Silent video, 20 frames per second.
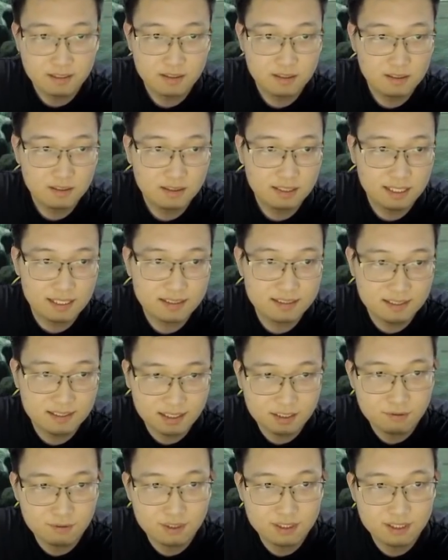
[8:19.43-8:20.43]
gets
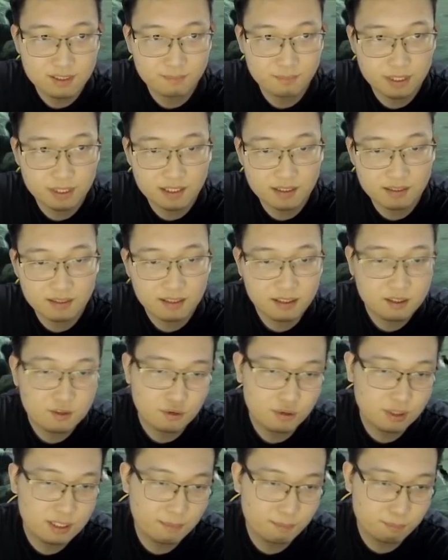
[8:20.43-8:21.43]
decreased speed,
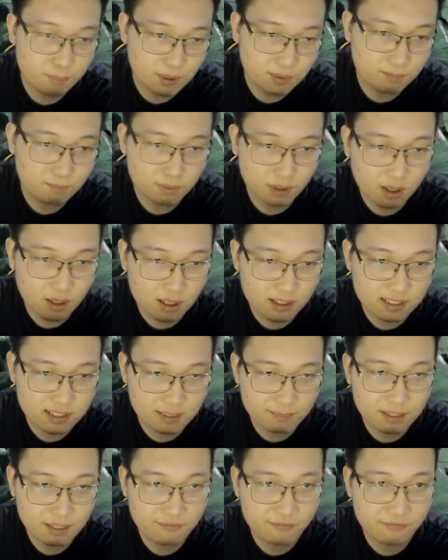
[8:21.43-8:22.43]
you can put block
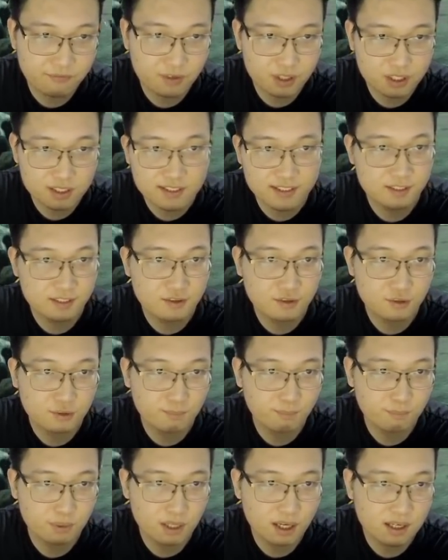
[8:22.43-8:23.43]
debuff first to
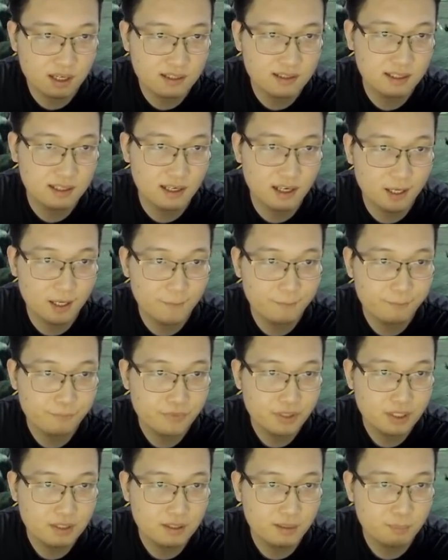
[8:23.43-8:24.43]
block the
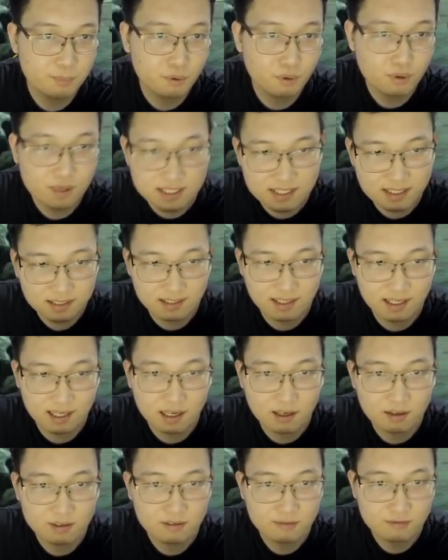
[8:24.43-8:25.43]
the poison
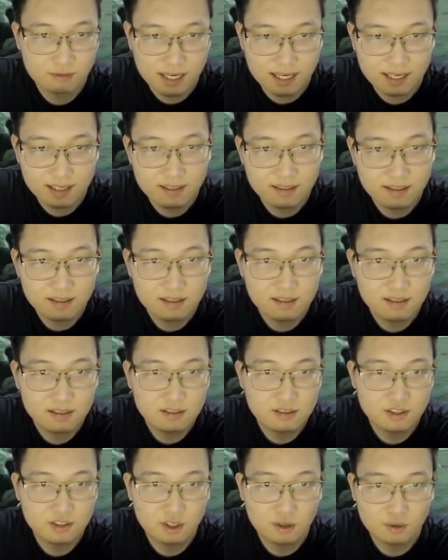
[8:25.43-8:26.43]
cloud, right?
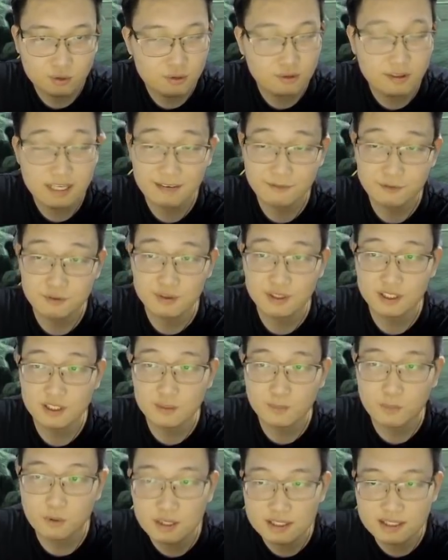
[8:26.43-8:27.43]
So you don't have to deal
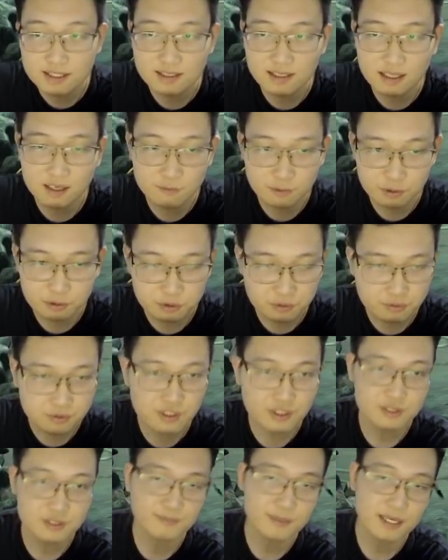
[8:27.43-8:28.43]
Poison cloud for two
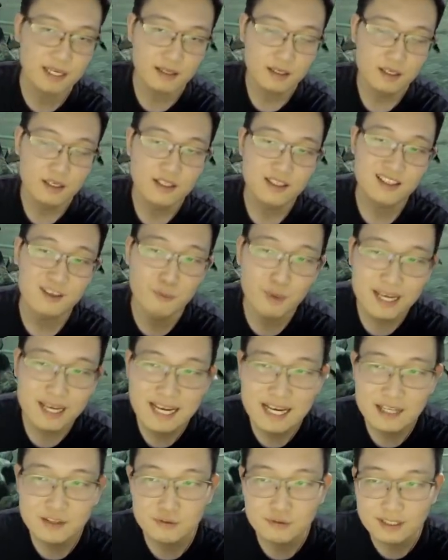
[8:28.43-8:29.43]
turns. But the way
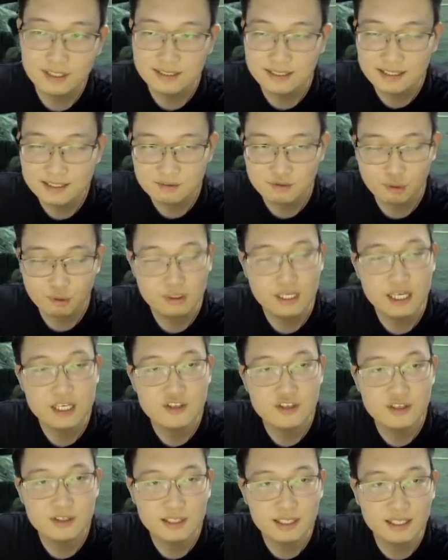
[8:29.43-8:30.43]
I do it this
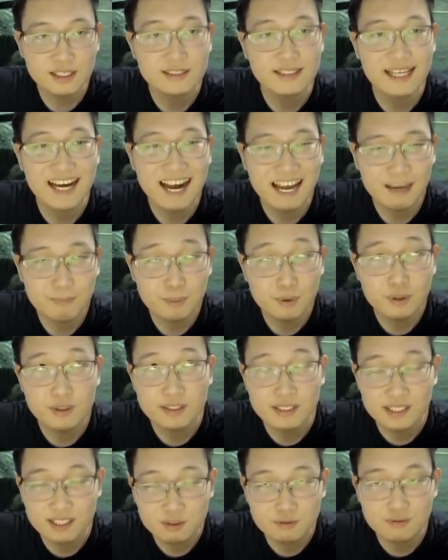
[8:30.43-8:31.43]
rotation is I put
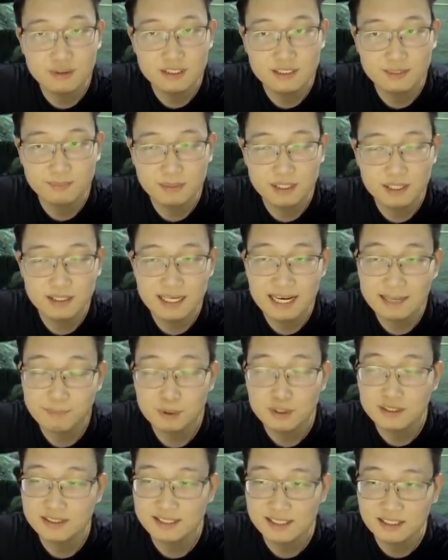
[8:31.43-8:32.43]
decrease speed, I
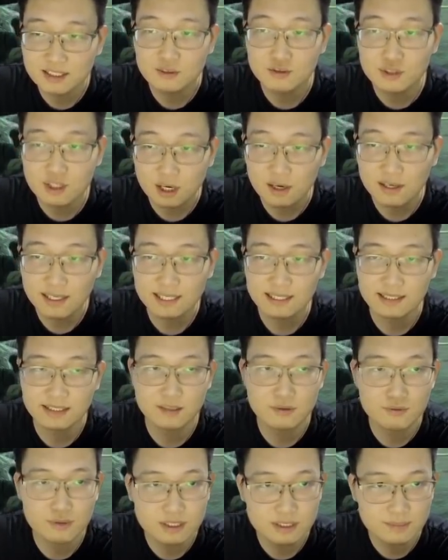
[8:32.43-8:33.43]
put single target
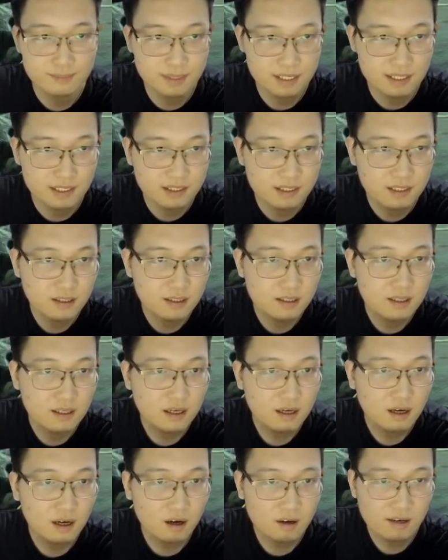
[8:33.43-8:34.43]
decrease speed
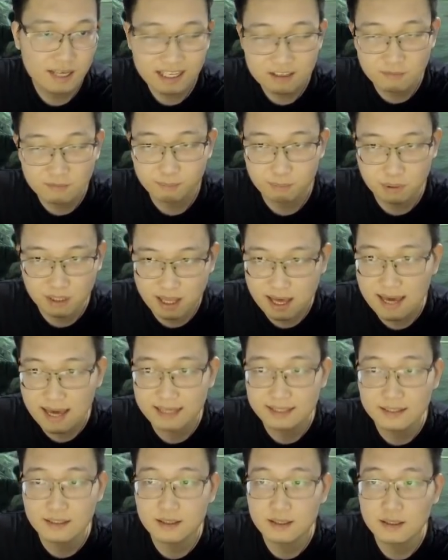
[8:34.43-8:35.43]
ahead of
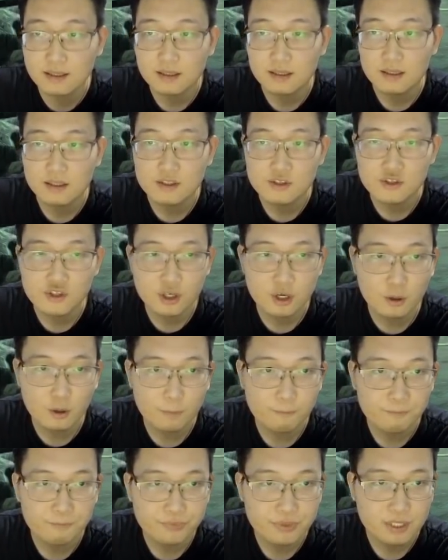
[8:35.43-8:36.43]
Blight.
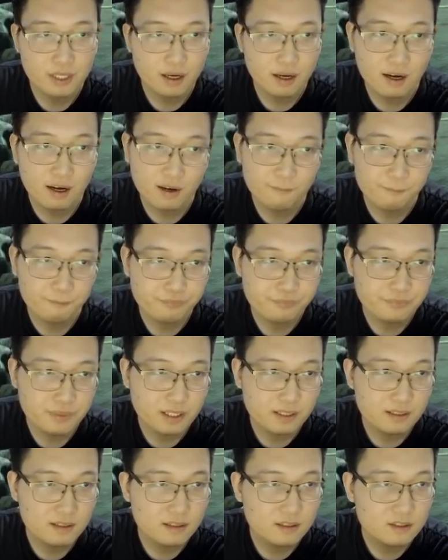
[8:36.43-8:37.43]
So, um,
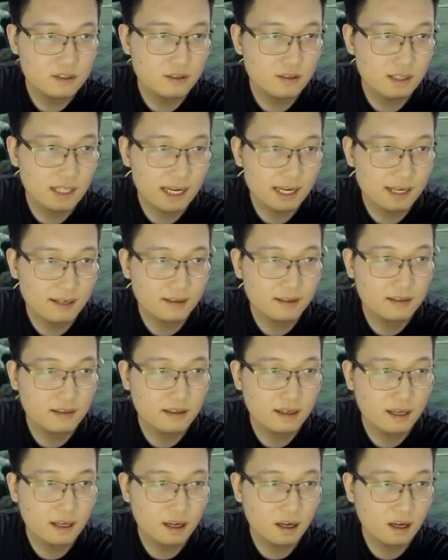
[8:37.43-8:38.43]
so like,
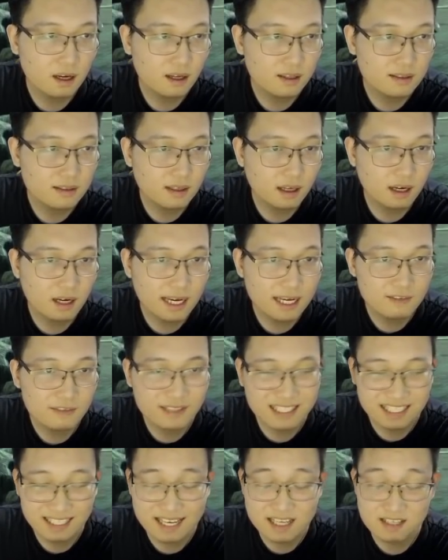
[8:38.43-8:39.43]
uh, Head of
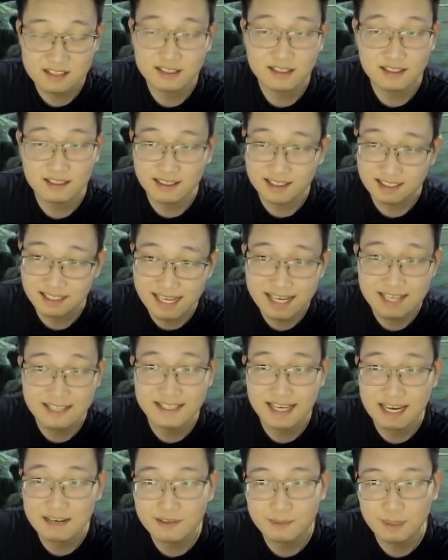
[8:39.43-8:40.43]
Decay is gonna cleanse
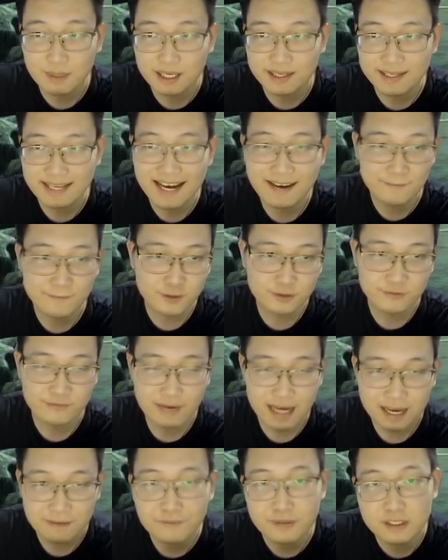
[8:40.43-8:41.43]
everybody after
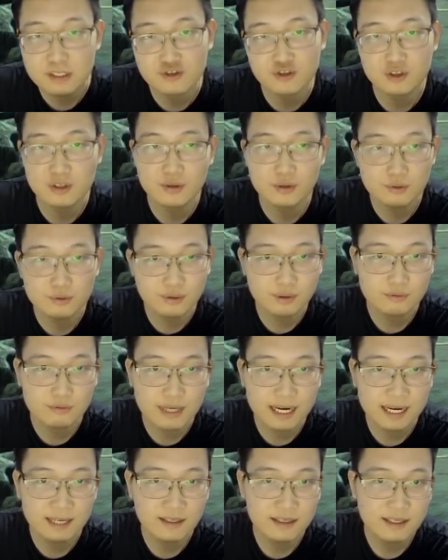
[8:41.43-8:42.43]
I finish the nuke,
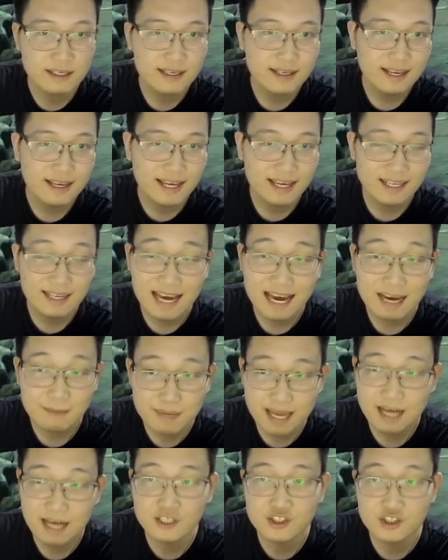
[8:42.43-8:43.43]
right? And I'm
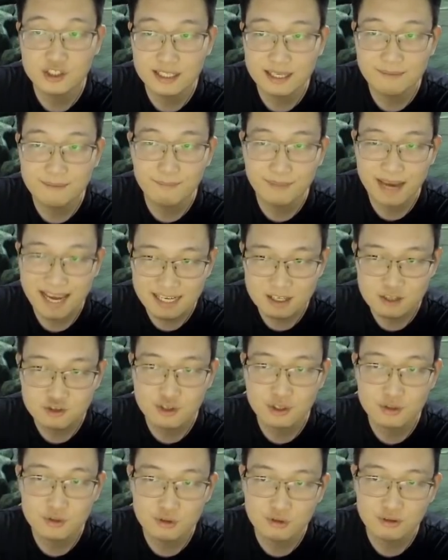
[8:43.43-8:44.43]
actually
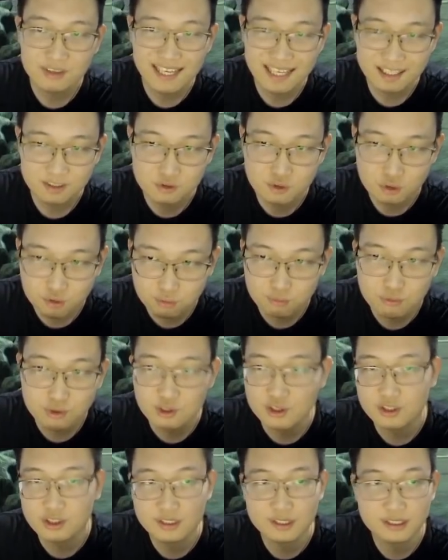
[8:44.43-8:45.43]
managing to get two
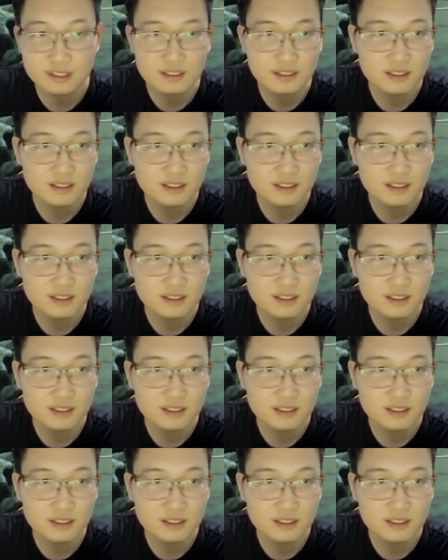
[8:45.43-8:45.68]
turns.